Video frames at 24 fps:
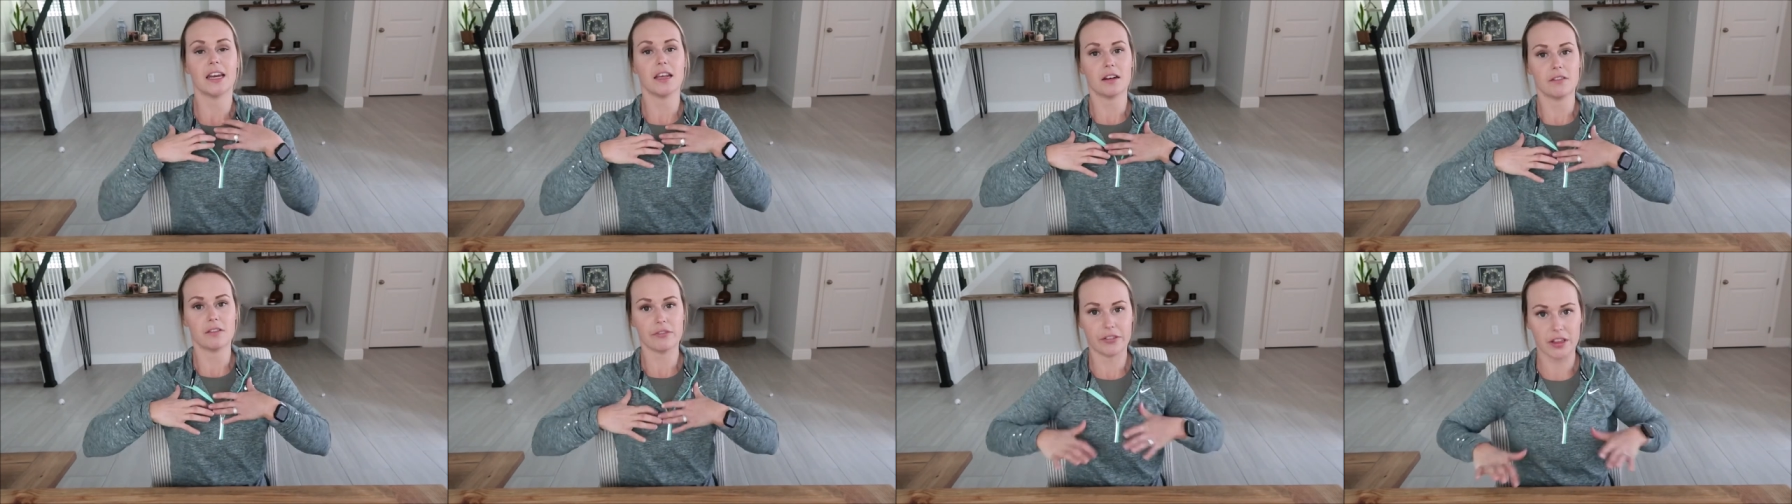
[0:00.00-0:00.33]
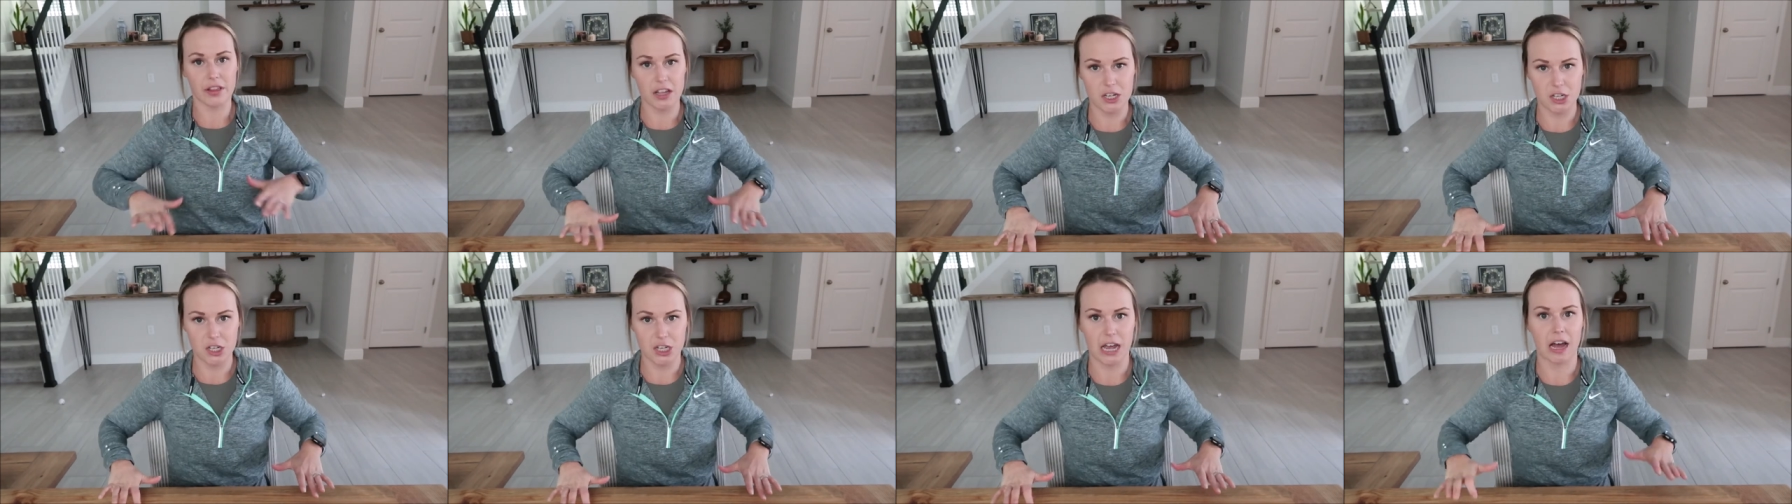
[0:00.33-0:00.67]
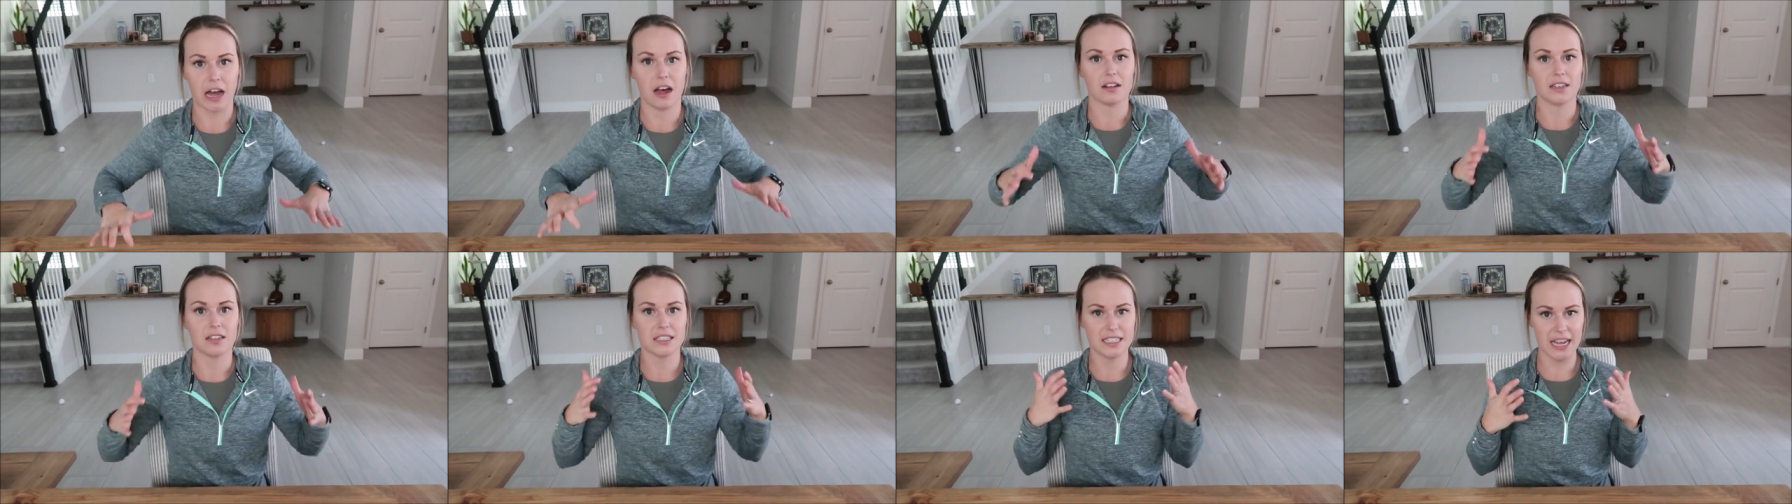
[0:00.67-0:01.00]
and flush
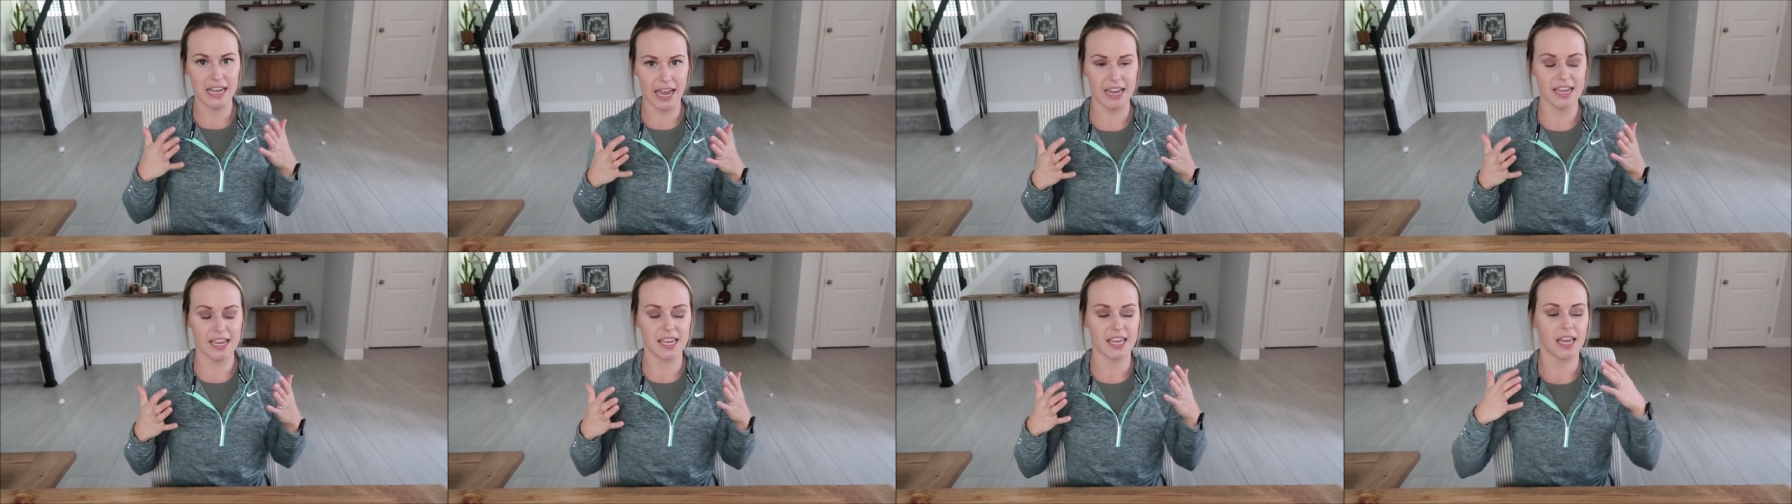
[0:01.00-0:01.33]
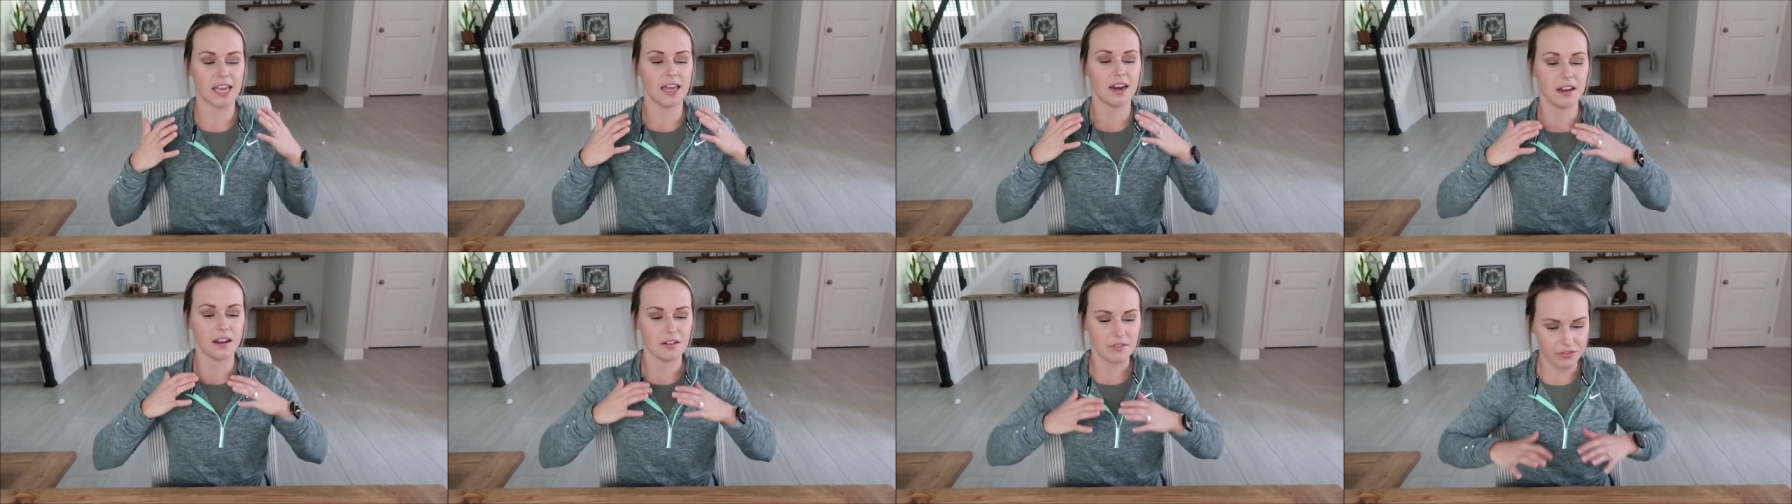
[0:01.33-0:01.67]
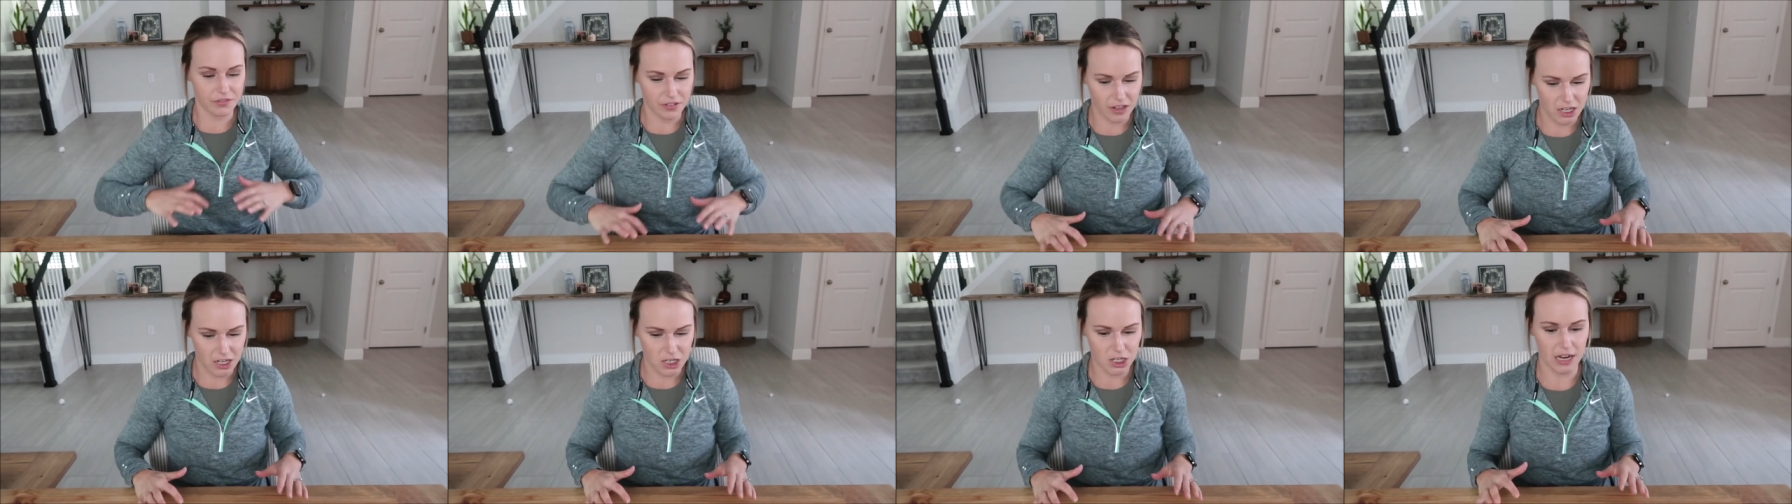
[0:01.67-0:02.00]
out, take in and
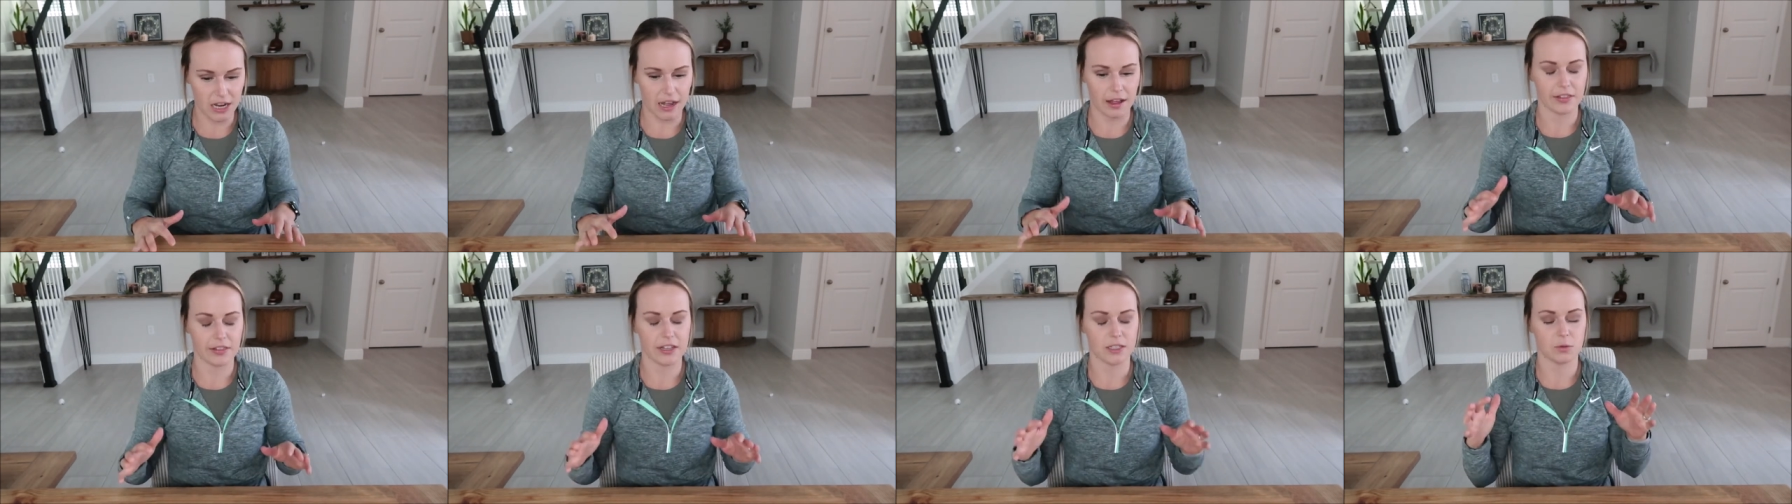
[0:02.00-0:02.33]
flush out.